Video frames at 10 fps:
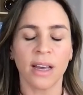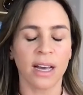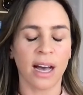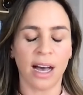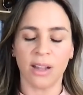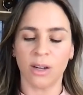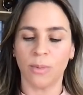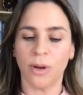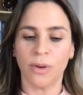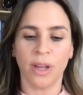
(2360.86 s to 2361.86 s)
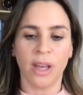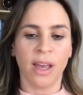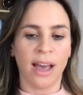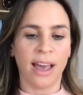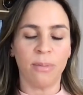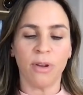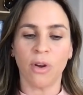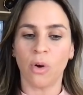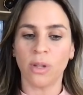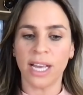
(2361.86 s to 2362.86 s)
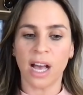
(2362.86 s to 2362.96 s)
Collarbone. I've been holding